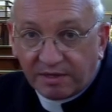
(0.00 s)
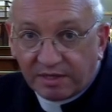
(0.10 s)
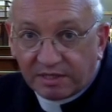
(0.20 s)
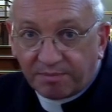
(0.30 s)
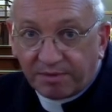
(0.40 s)

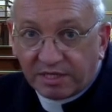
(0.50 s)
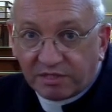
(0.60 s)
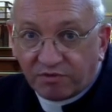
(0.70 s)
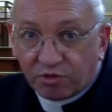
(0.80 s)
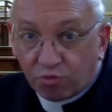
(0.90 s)
as a place
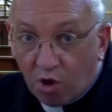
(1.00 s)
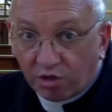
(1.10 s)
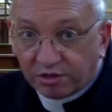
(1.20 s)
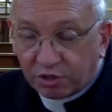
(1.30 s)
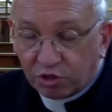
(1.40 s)
for the
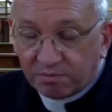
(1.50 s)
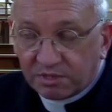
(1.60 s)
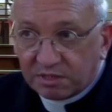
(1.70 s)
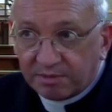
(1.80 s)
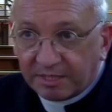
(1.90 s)
royal tombs
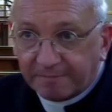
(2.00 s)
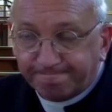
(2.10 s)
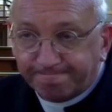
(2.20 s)
to be.